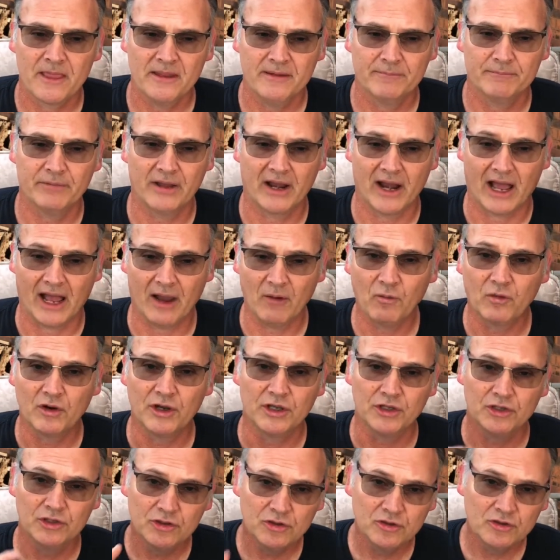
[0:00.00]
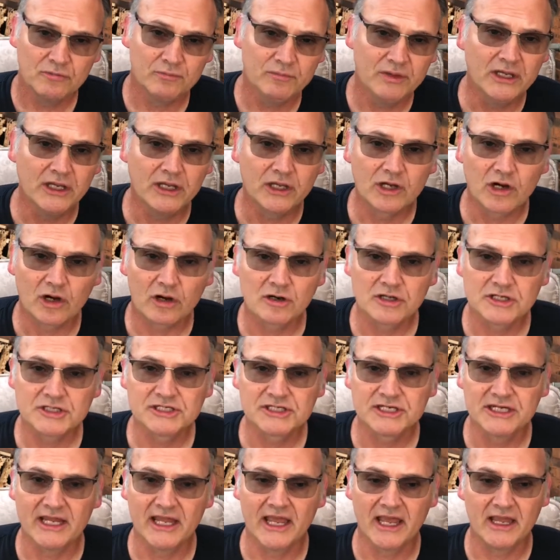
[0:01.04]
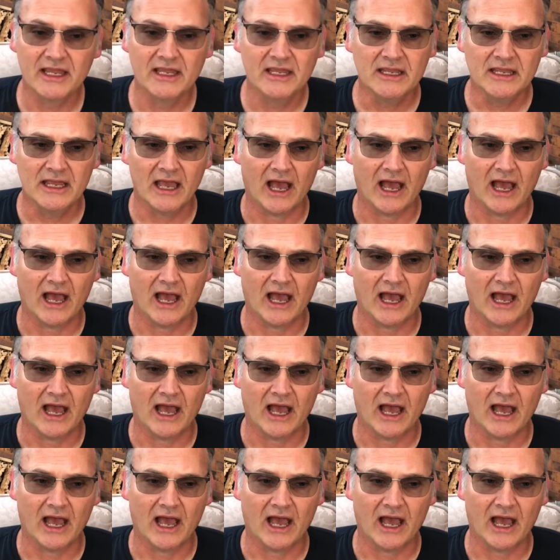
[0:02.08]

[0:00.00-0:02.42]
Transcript: But I want you to be encouraged today.